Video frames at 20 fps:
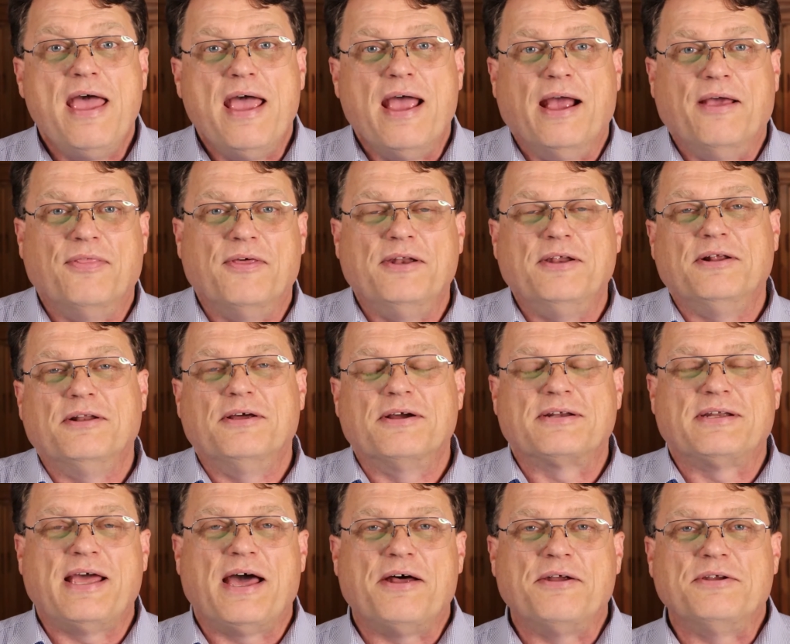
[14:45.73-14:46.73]
And then you look
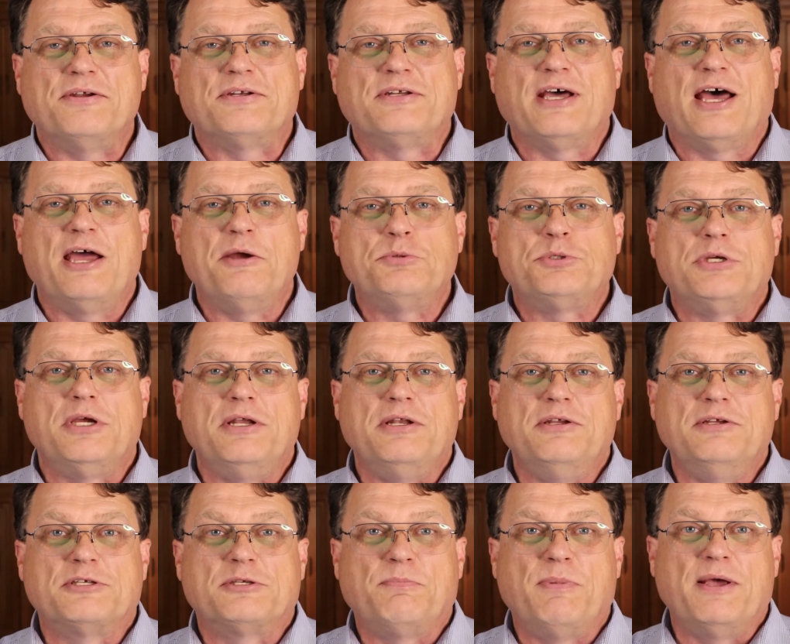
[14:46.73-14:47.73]
down your timesheet and
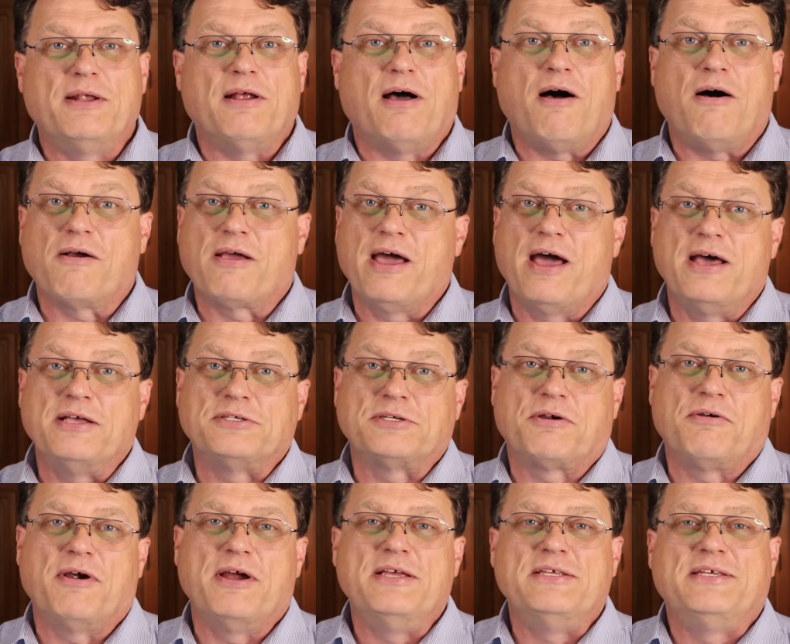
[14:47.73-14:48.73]
you spent all kinds of
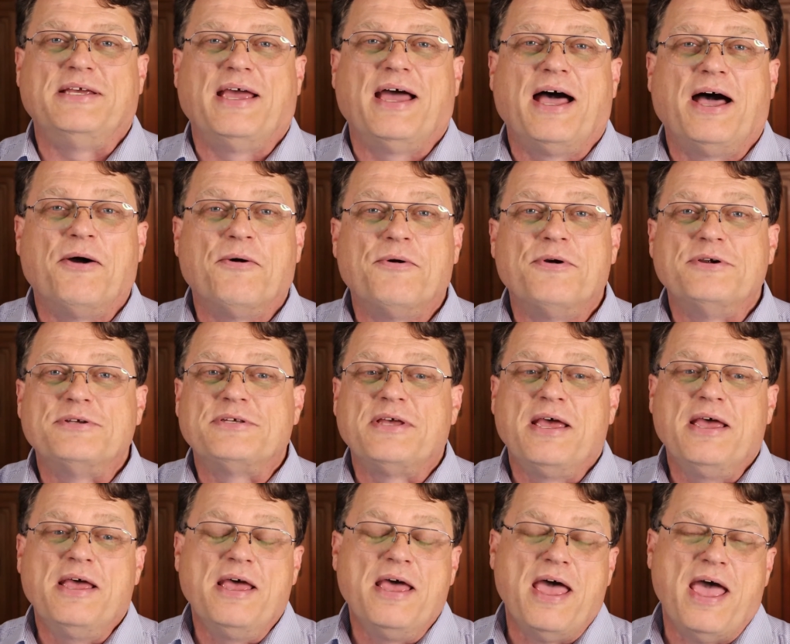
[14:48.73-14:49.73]
crazy hours
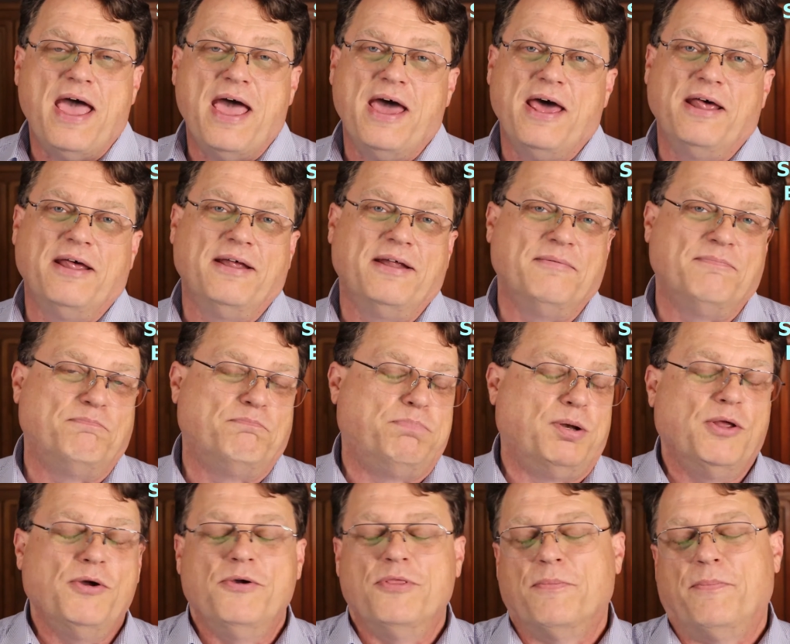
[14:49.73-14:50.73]
and
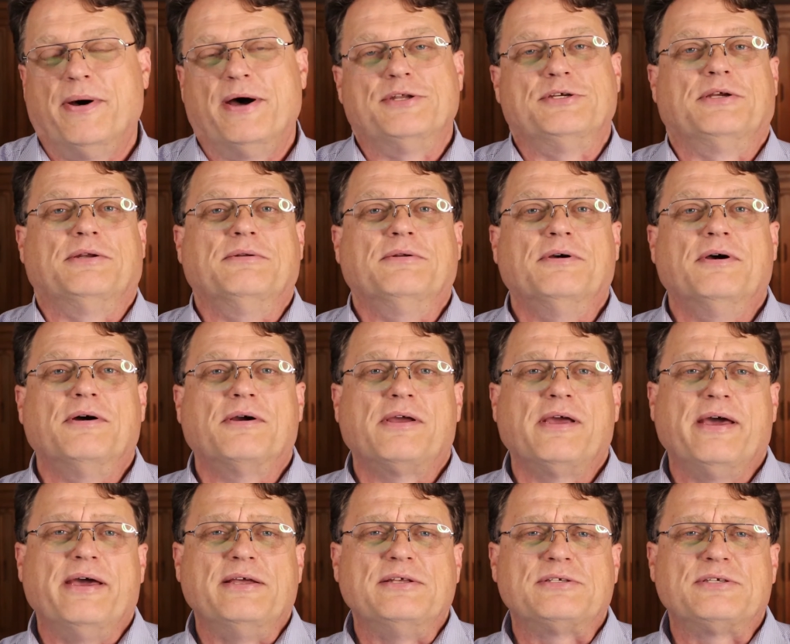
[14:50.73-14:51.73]
blew the budget.
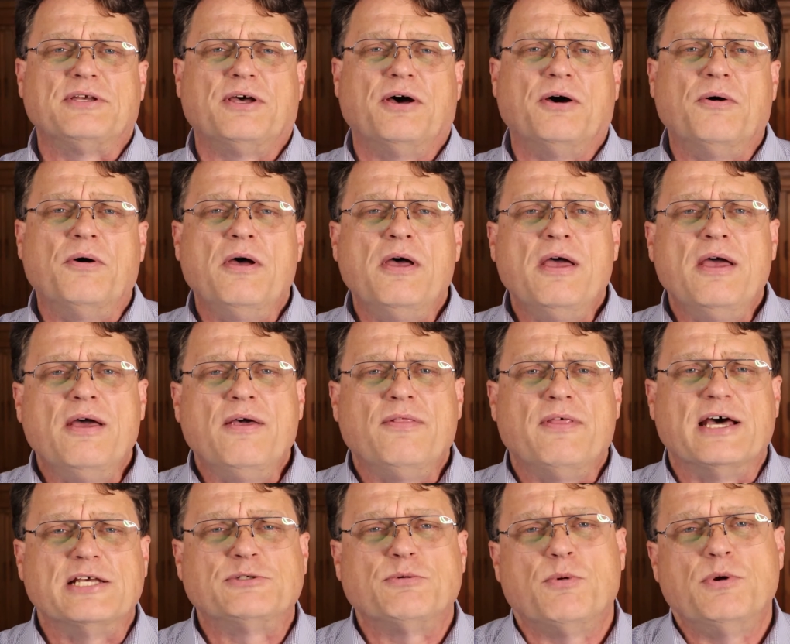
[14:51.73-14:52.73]
Okay, so
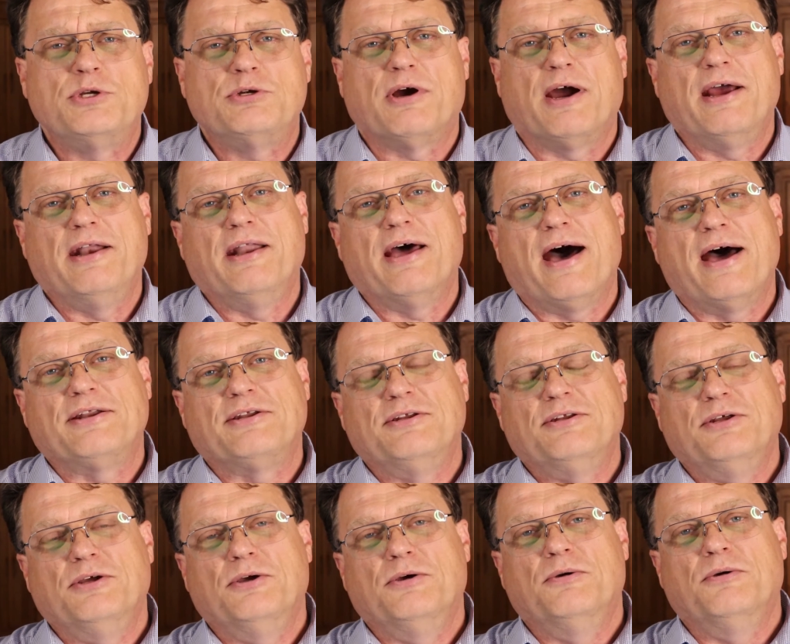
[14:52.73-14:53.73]
that's what we try not to
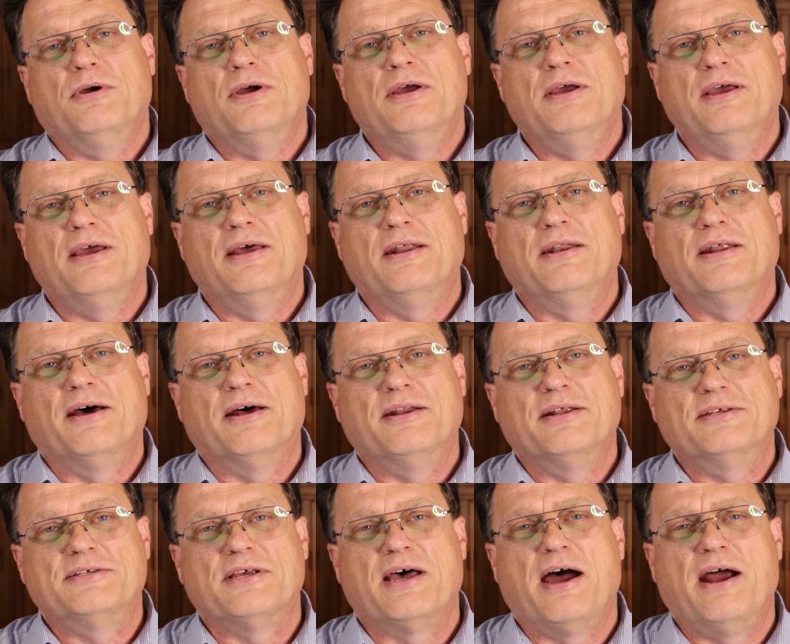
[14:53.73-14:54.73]
do in uh,
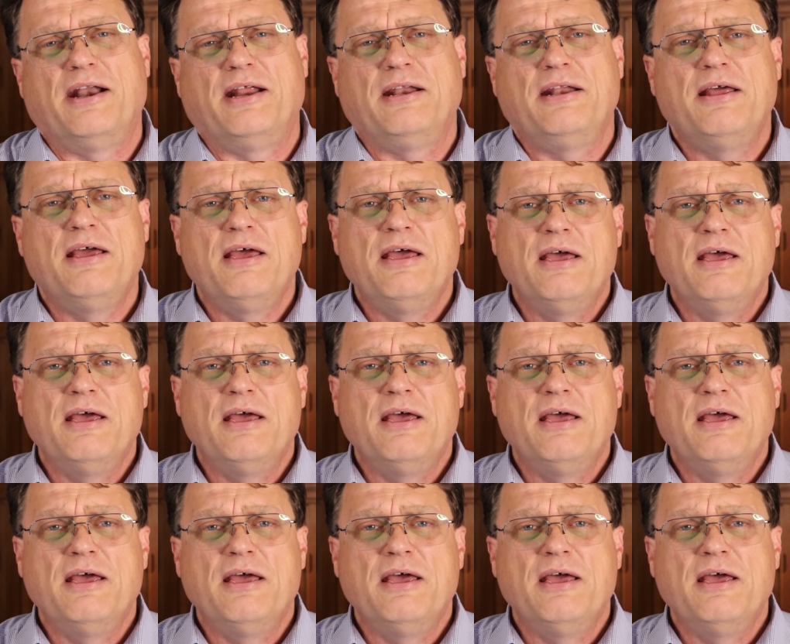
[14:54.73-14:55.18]
designing.